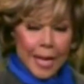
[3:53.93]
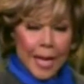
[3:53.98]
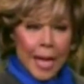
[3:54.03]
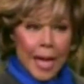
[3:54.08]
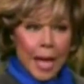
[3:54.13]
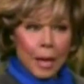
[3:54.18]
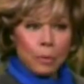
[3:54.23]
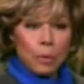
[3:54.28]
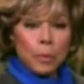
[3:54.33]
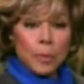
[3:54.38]

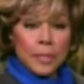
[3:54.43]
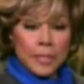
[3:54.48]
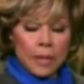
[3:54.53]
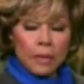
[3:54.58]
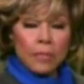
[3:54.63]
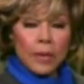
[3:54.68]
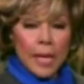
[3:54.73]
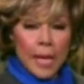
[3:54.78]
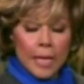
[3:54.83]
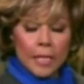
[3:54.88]
I will be
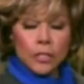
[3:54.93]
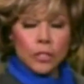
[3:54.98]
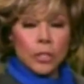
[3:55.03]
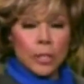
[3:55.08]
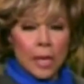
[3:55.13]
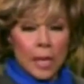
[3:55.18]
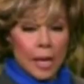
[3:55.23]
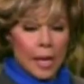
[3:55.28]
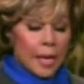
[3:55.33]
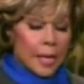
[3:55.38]
78 in
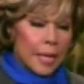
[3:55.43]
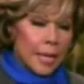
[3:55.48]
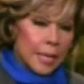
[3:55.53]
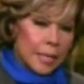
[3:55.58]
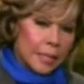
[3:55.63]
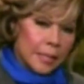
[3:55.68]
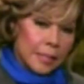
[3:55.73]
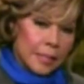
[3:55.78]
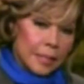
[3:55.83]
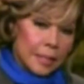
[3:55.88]
July,
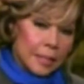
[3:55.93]
yes.